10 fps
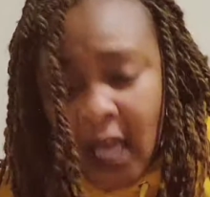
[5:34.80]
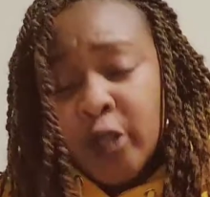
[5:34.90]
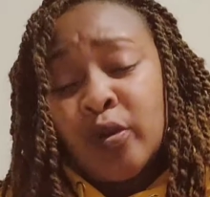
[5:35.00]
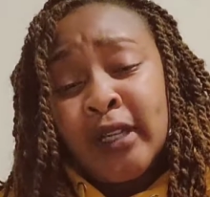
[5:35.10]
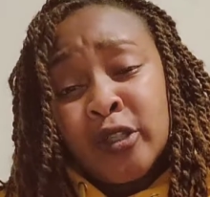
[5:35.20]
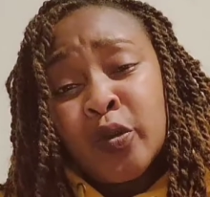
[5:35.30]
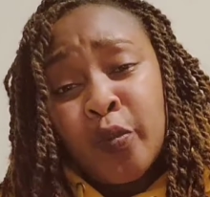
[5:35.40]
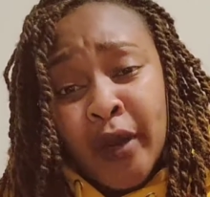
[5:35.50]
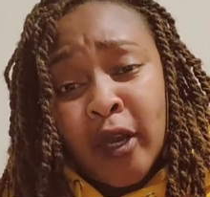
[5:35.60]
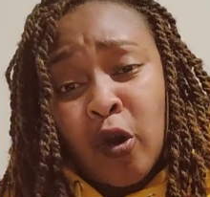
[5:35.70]
you need to
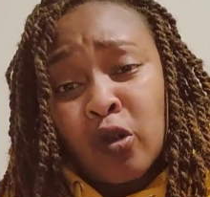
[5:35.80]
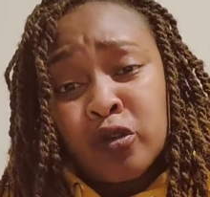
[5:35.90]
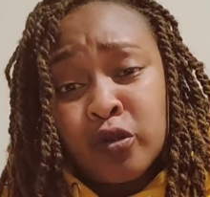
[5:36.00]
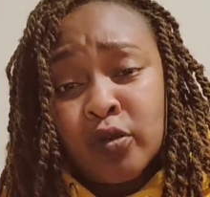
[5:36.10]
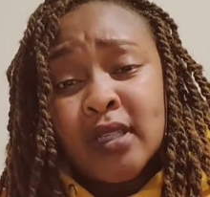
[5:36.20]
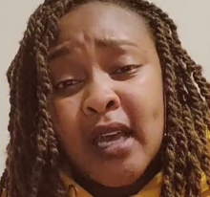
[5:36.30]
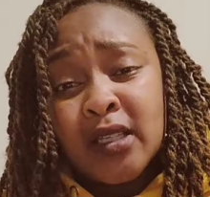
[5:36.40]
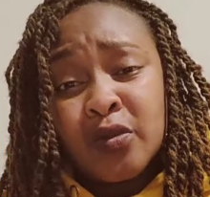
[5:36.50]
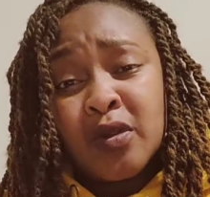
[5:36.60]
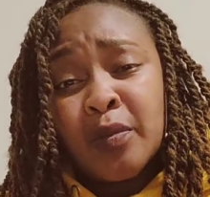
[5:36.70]
break all soul
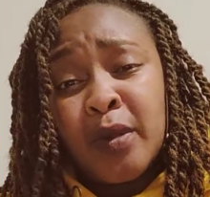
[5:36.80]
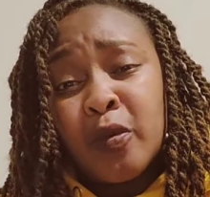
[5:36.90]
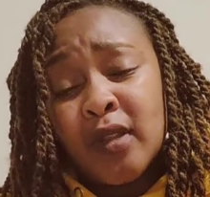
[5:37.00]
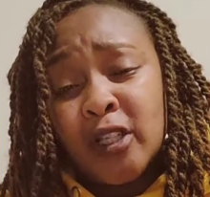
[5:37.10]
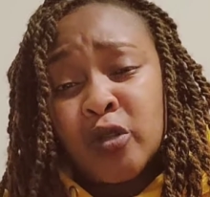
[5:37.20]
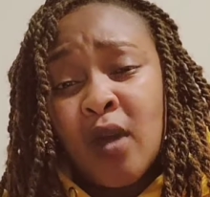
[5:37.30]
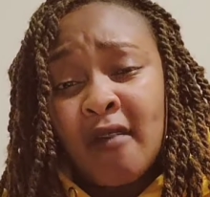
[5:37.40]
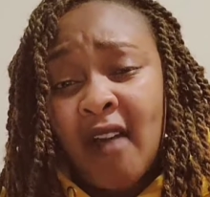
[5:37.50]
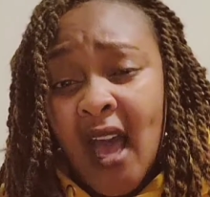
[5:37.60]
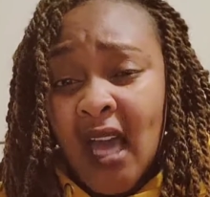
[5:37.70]
ties with the people that you
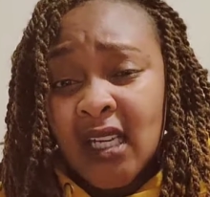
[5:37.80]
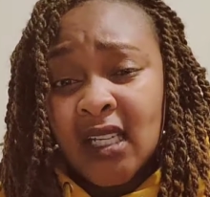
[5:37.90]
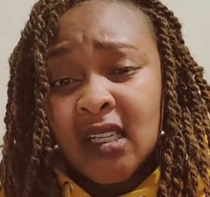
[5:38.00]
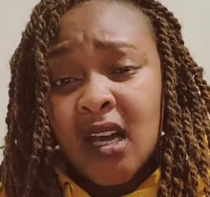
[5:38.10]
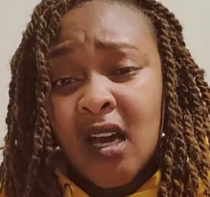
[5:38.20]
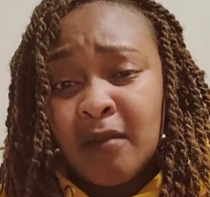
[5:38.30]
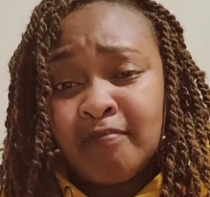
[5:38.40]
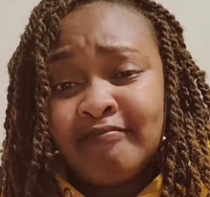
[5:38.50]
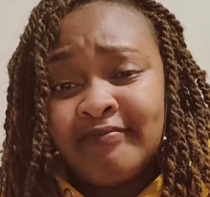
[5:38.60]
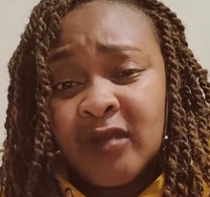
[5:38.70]
have had
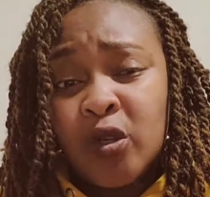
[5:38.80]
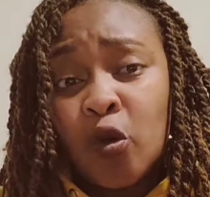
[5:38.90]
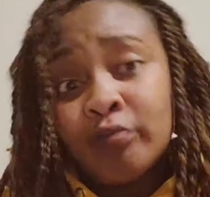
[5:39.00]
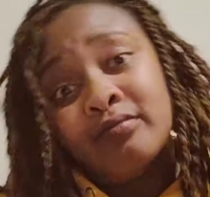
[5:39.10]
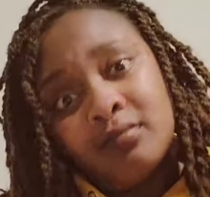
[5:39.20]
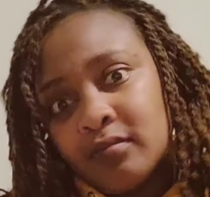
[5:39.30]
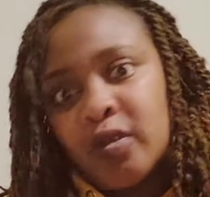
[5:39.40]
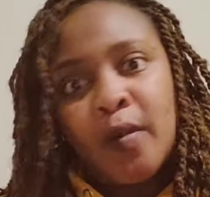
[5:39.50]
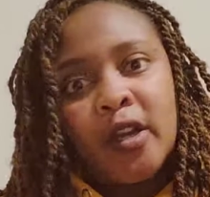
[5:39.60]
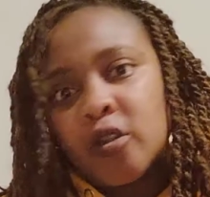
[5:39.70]

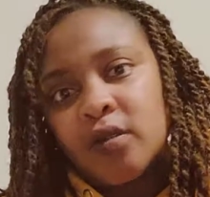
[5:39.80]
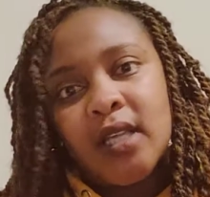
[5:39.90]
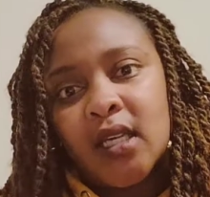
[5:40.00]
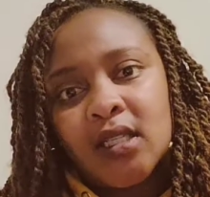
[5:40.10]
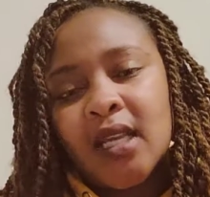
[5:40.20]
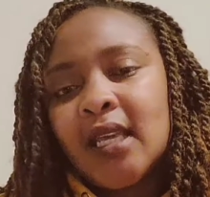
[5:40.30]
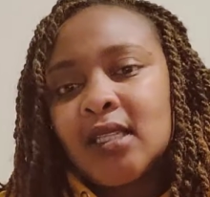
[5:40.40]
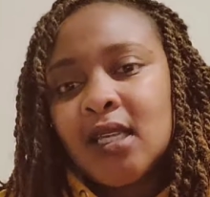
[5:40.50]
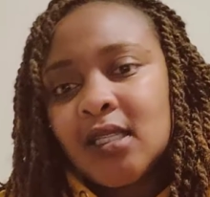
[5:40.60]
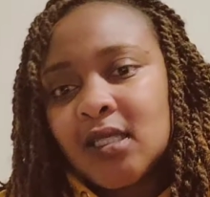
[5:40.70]
premarital sex. And
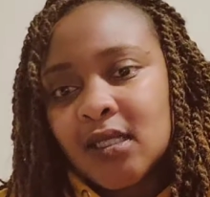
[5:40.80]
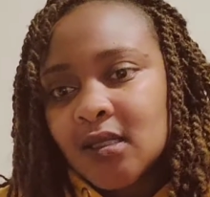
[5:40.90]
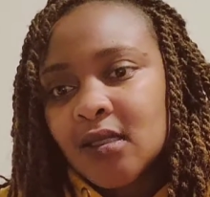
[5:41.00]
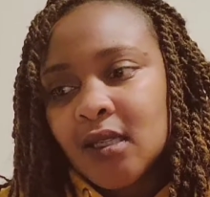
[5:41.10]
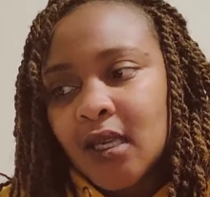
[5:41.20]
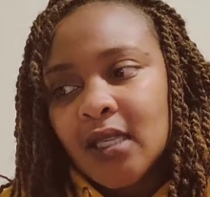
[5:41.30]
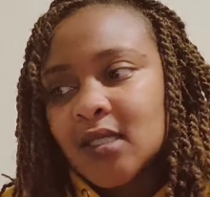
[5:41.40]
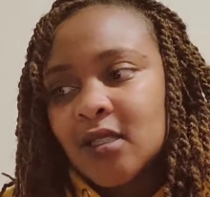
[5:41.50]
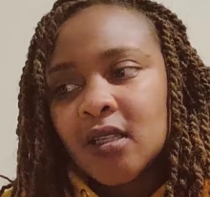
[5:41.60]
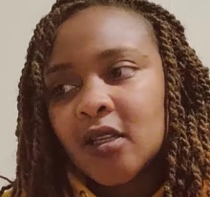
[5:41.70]

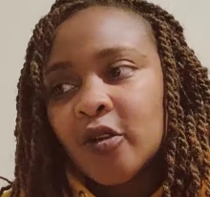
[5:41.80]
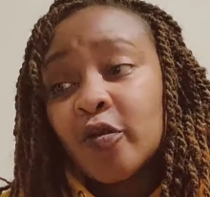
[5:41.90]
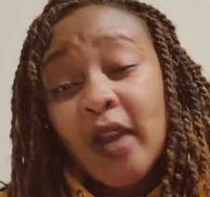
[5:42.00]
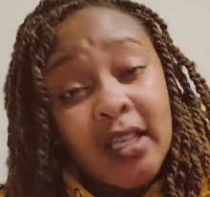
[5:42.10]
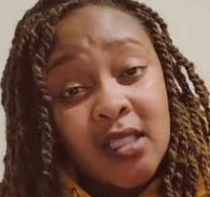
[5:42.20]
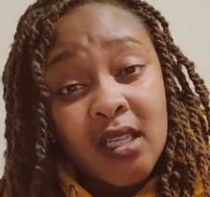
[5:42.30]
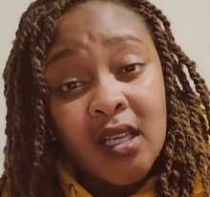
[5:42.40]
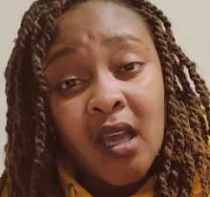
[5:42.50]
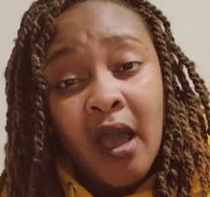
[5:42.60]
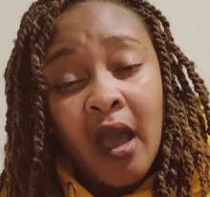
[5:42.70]
it's
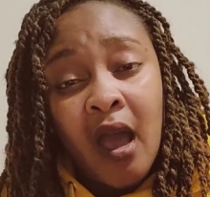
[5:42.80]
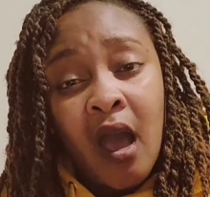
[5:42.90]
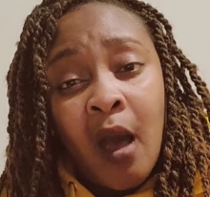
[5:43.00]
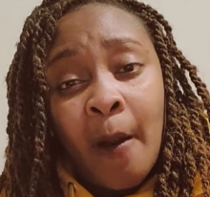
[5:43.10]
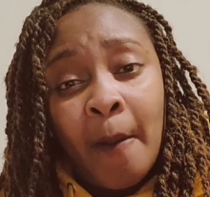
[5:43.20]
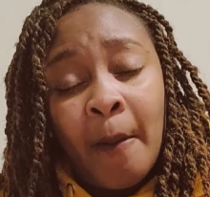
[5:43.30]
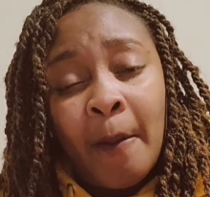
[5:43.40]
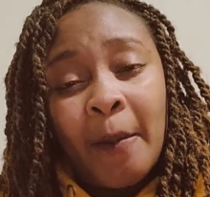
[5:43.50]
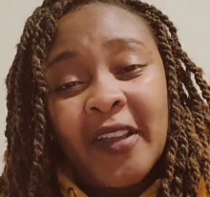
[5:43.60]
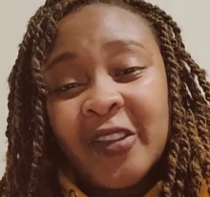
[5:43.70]
crazy,
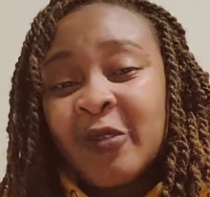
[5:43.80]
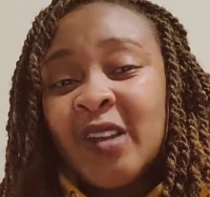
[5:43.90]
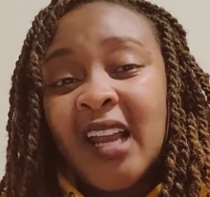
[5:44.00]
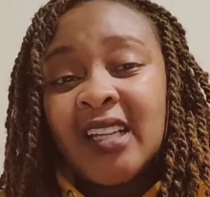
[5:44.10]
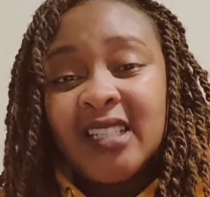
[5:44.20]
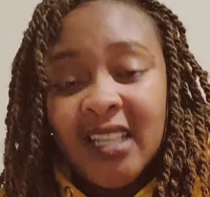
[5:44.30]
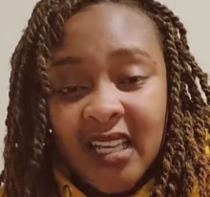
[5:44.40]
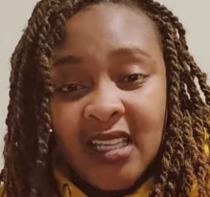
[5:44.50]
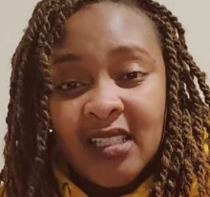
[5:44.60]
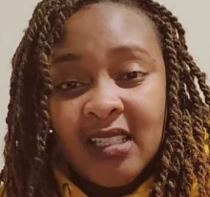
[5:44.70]
but the
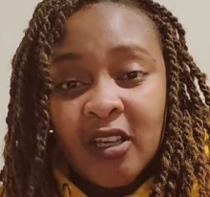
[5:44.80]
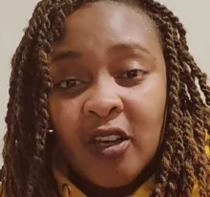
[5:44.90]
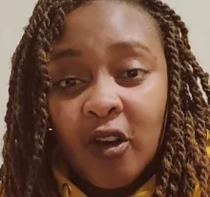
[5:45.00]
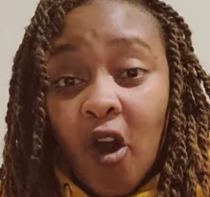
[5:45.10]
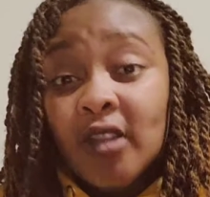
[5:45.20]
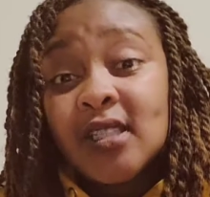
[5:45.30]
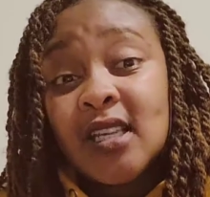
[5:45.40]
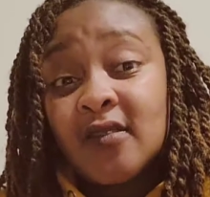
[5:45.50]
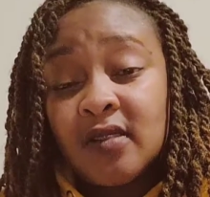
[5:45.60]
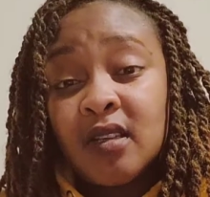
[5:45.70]
reality is God
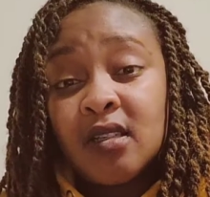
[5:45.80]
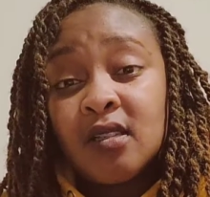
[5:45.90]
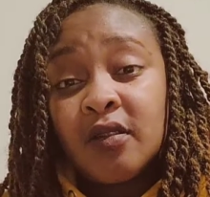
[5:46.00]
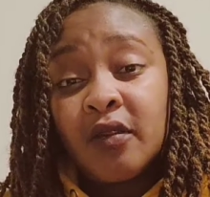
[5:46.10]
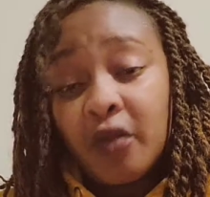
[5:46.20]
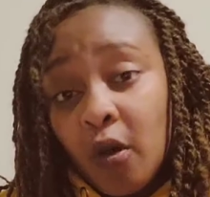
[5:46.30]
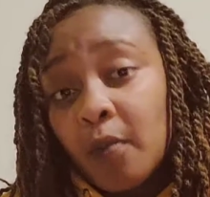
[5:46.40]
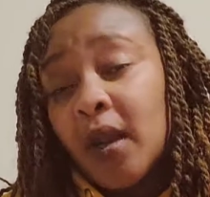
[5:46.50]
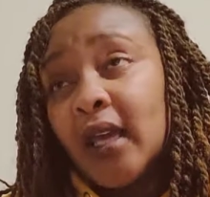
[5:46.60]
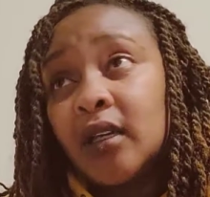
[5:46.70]
saves us
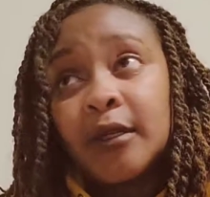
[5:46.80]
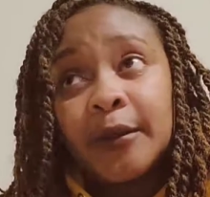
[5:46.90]
from like